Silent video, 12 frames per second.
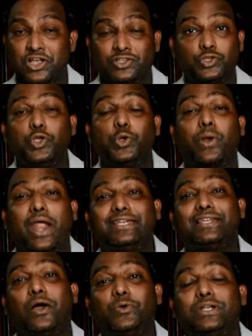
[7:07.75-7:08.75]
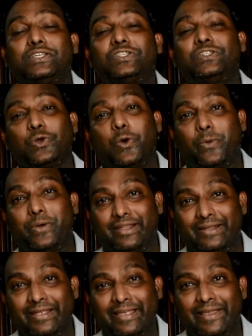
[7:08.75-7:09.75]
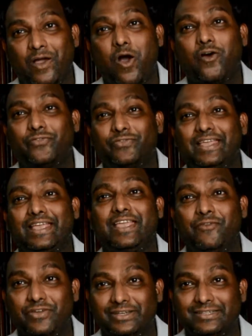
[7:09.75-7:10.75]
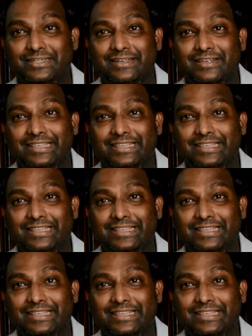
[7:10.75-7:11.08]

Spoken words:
So you write out a story of the event